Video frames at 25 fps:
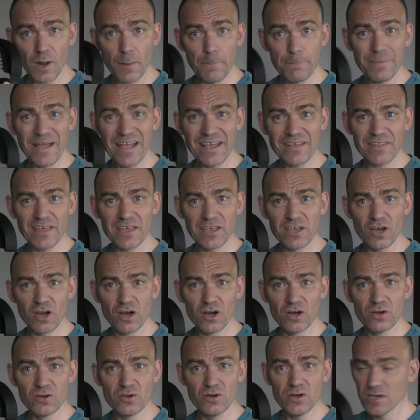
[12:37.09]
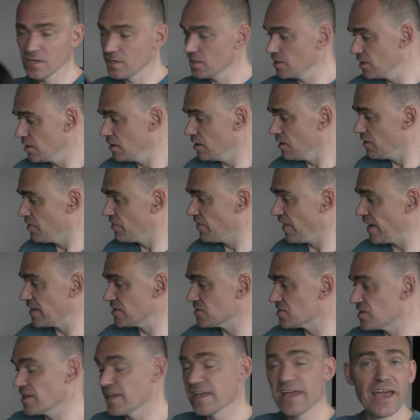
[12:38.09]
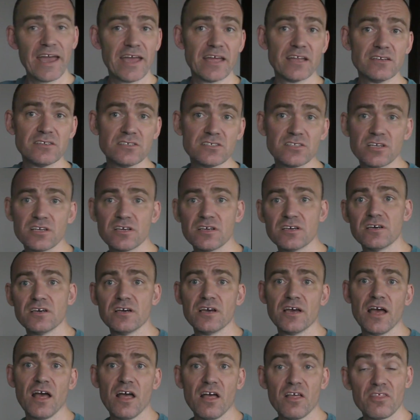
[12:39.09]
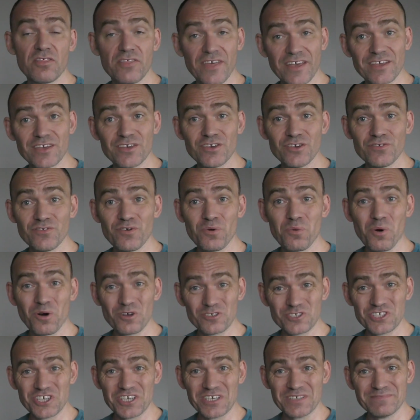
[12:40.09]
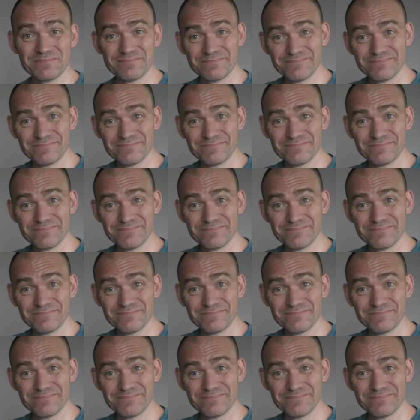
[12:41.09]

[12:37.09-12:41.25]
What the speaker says: back they go. That's the end. Thank you for watching.